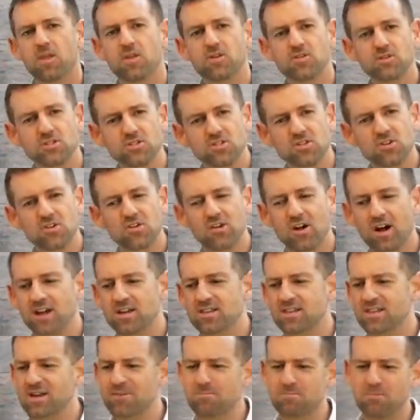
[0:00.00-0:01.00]
sure I,
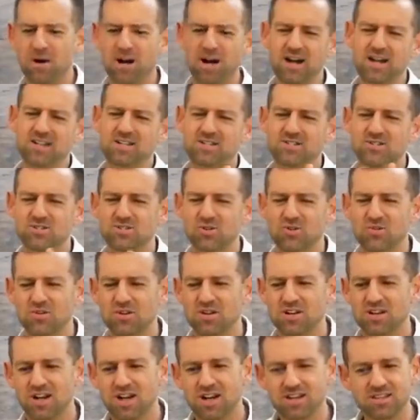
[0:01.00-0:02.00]
that pie is so
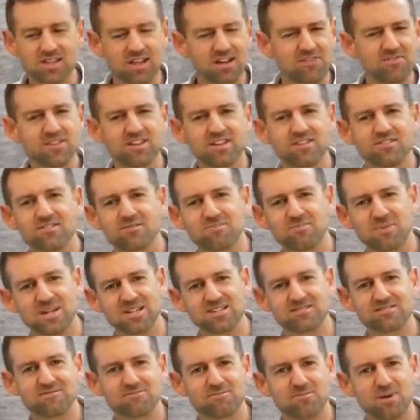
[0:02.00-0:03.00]
good i'd love another
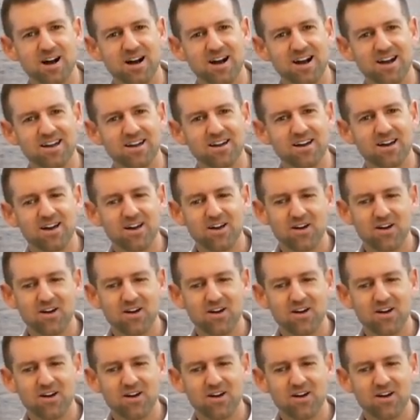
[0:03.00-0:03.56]
piece of pie